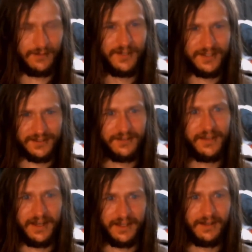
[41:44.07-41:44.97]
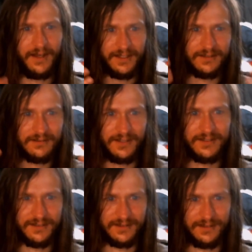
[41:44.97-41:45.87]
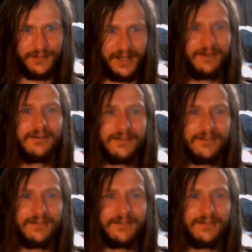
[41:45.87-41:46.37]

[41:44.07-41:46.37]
so that it like stresses them out.